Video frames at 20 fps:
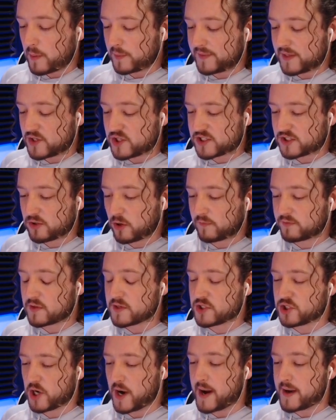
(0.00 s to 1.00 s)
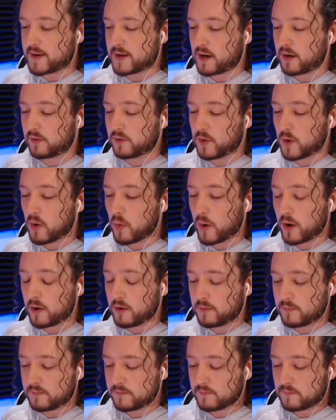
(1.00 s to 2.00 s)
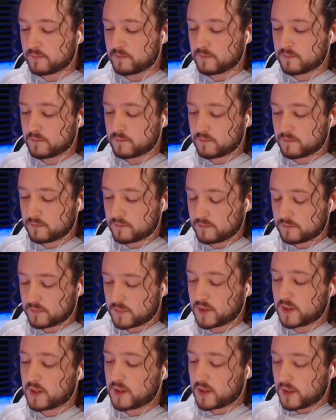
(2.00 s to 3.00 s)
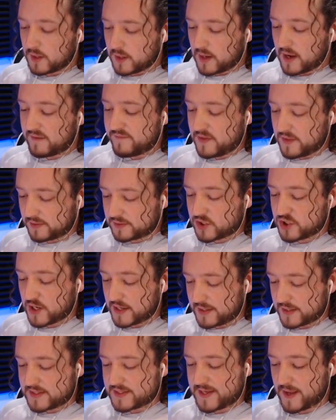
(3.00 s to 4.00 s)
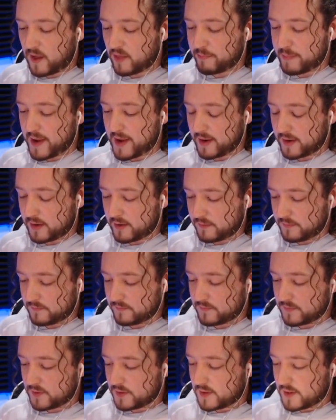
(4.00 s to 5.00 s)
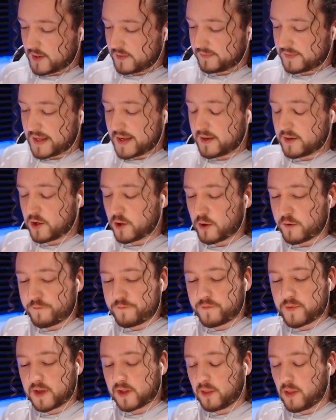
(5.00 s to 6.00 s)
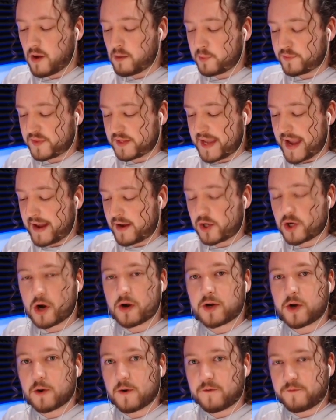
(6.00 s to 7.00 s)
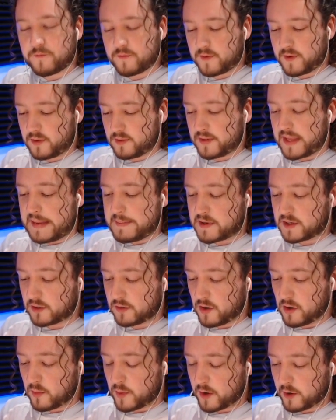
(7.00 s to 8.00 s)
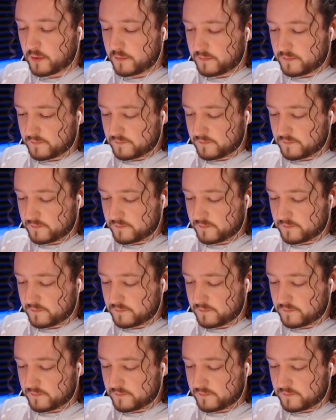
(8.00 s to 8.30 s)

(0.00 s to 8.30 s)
where they just nerfed the Giant out of nowhere? I feel like the Giant needs his health back. That nerf, along with the cannon cart nerf, came out of nowhere.